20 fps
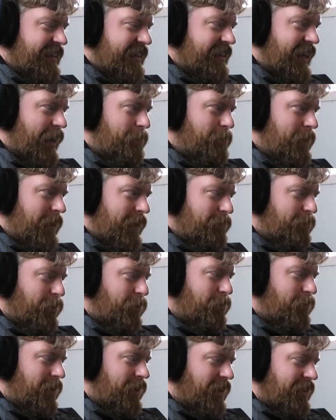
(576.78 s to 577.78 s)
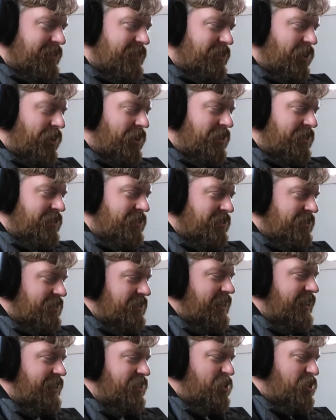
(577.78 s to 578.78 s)
And that Big Blue World song
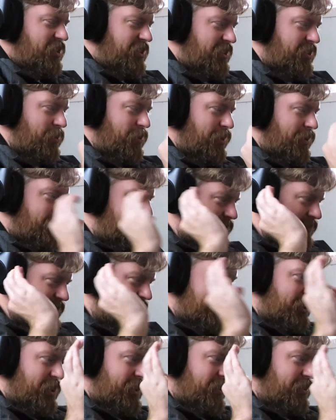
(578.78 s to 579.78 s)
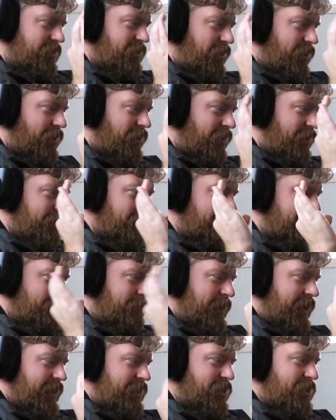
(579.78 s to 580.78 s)
is sort of just on
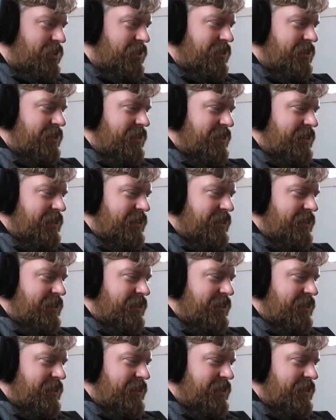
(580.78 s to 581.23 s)
pitch.